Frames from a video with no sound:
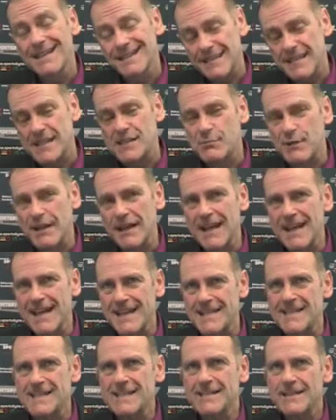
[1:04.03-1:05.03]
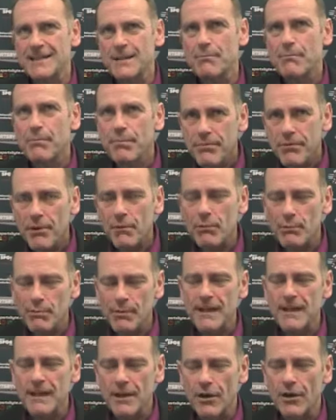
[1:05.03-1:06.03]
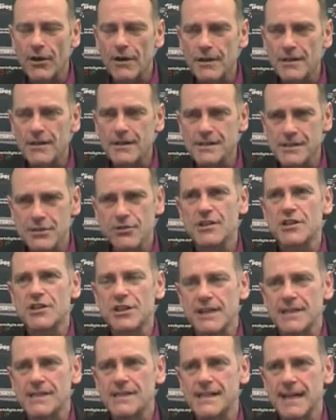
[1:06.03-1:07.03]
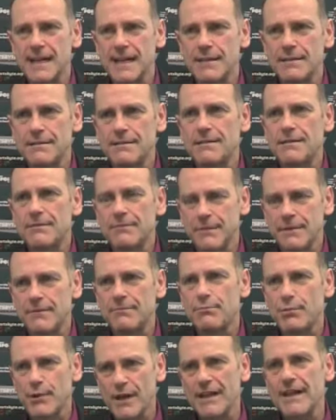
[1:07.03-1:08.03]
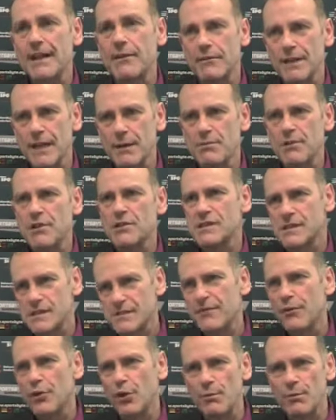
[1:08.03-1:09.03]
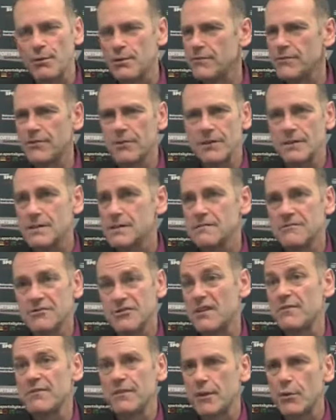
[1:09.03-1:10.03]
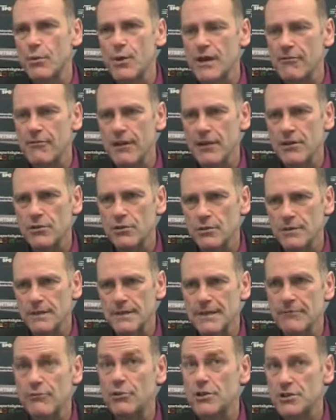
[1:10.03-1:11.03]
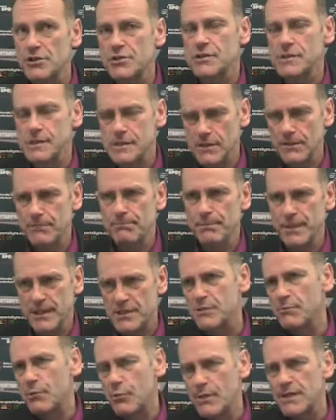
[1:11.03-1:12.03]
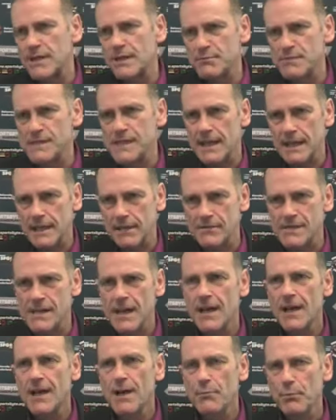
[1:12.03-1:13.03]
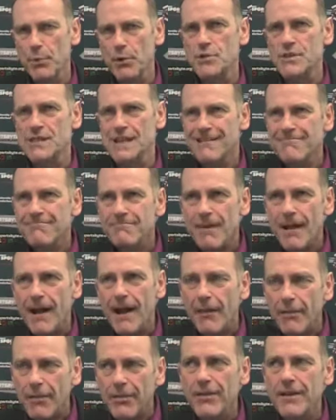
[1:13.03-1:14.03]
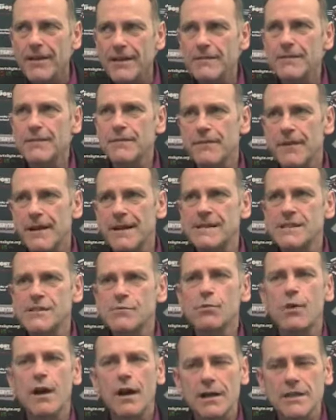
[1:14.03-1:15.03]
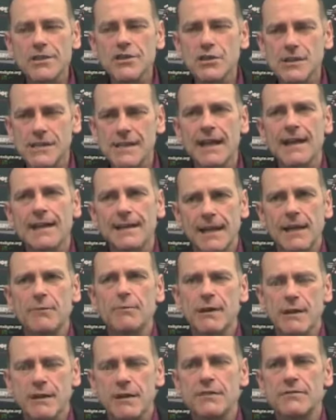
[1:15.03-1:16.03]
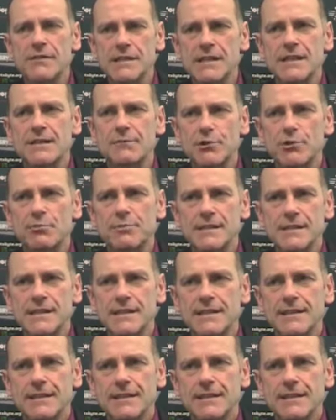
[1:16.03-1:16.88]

This weekend, they've probably got as good a chance as any of breaking out of that because it's Fulham who've got a dreadful away record and they've only just sort of picked up a win themselves. But I think the fans are just getting a little bit nervous at the moment.